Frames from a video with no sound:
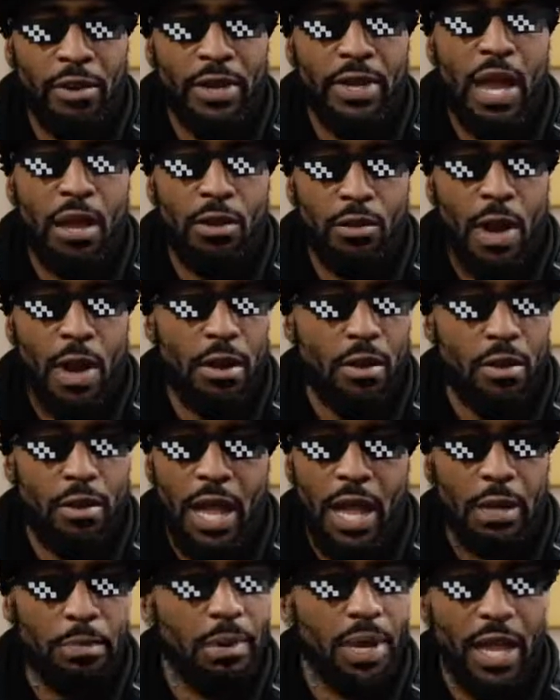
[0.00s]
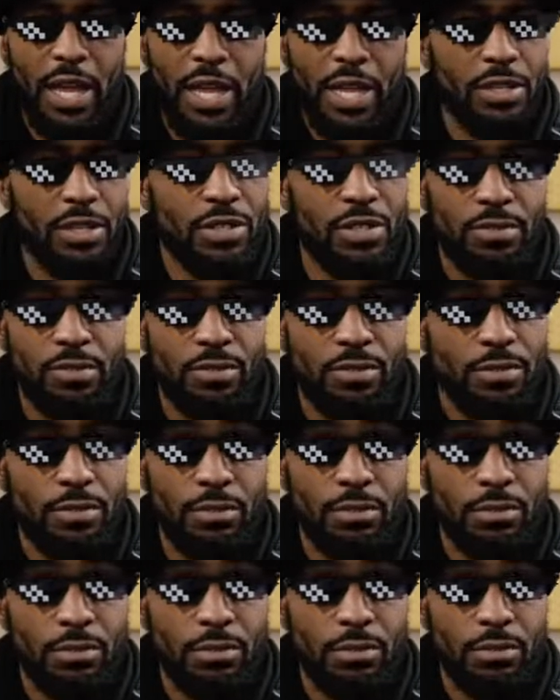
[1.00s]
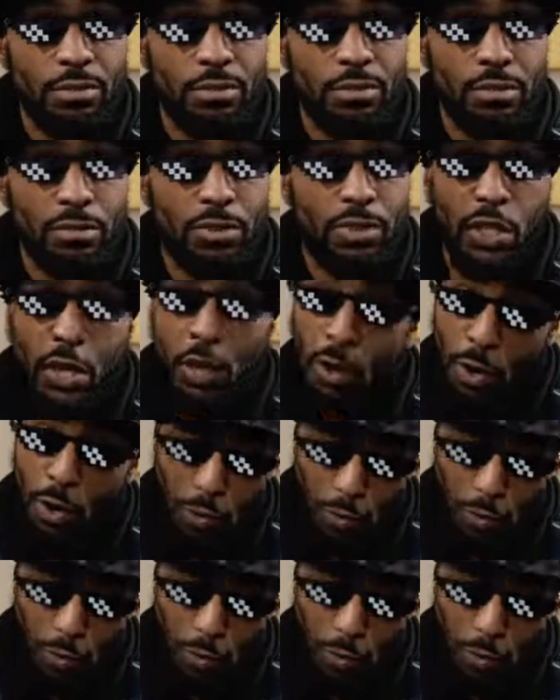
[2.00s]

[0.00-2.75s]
that I don't like planes. So,